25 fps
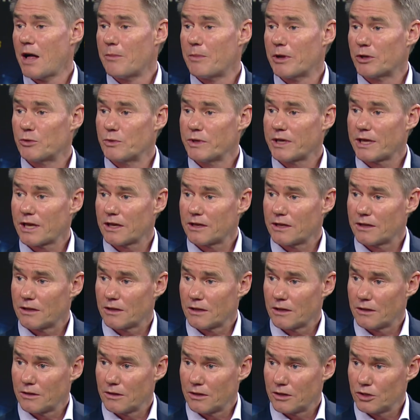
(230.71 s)
But we can
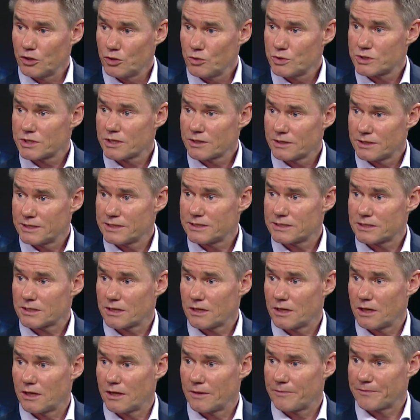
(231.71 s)
using this
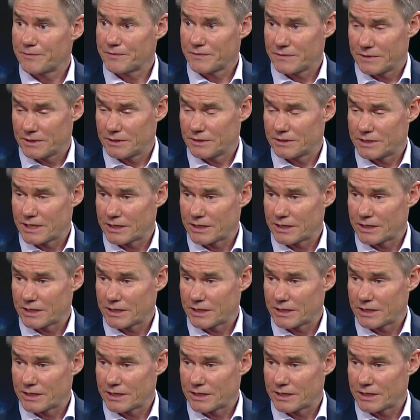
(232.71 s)
um,